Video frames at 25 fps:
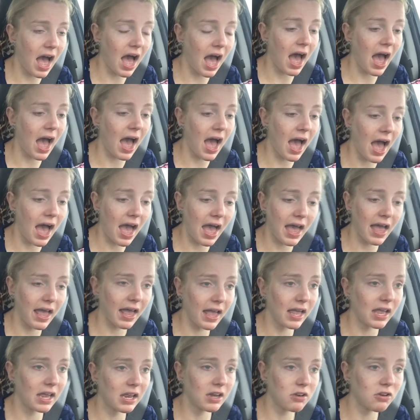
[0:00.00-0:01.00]

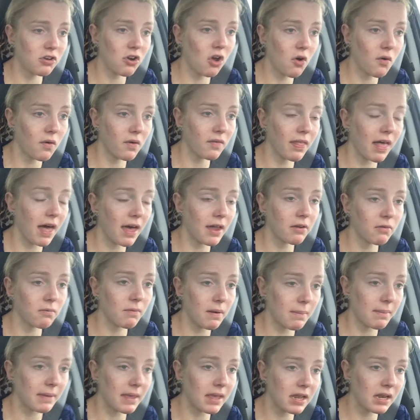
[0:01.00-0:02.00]
I know a lot of
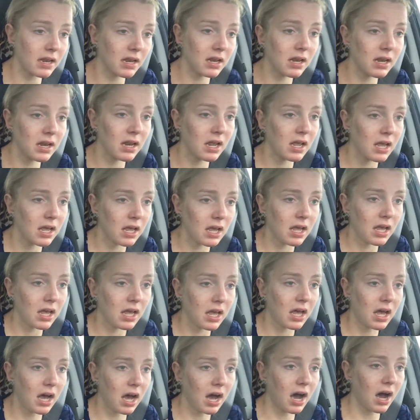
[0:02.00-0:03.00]
women
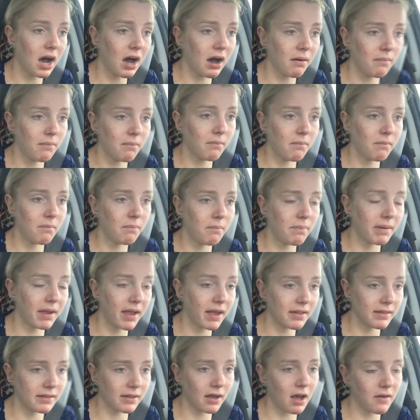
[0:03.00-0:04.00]
um,
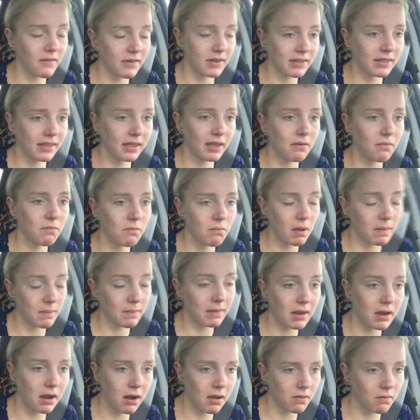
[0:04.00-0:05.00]
because obviously
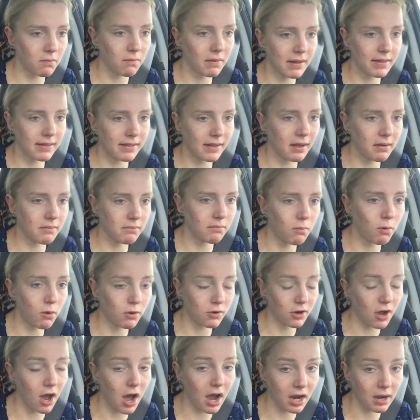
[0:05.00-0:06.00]
women are the ones that more
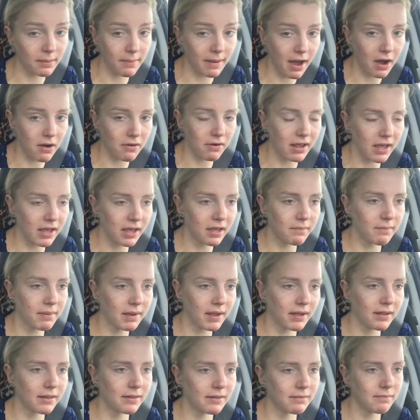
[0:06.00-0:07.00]
talk about it
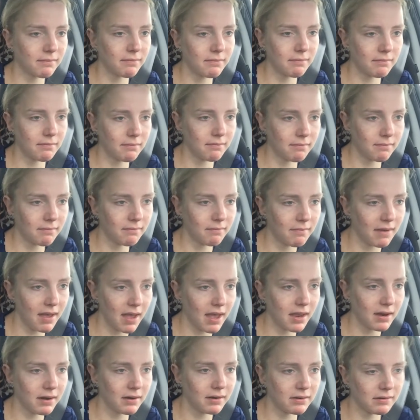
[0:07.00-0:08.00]
because
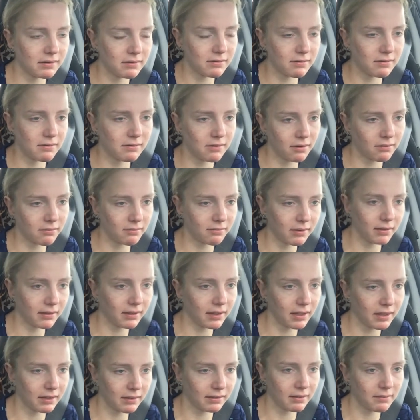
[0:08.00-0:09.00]
men don't
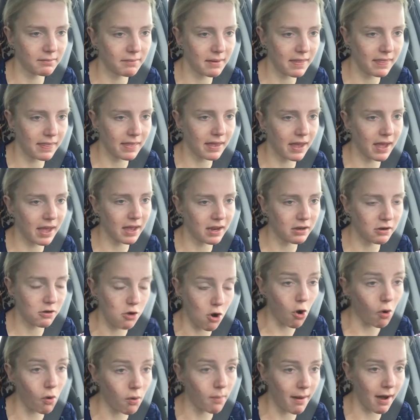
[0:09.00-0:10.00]
really, the men that
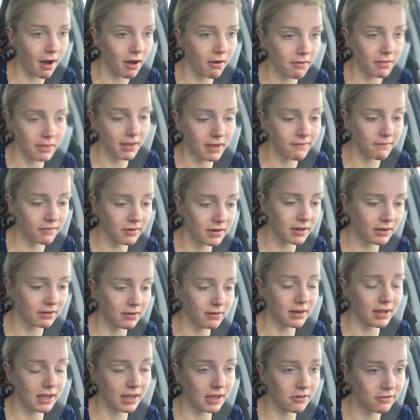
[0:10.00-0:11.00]
know about the
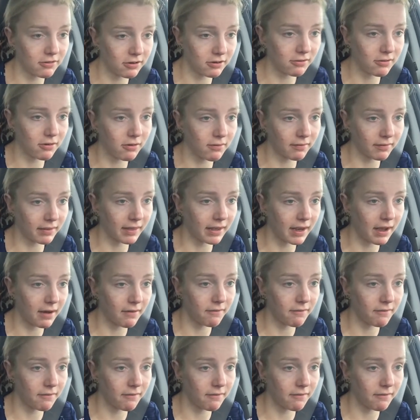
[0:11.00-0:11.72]
infertility issue don't really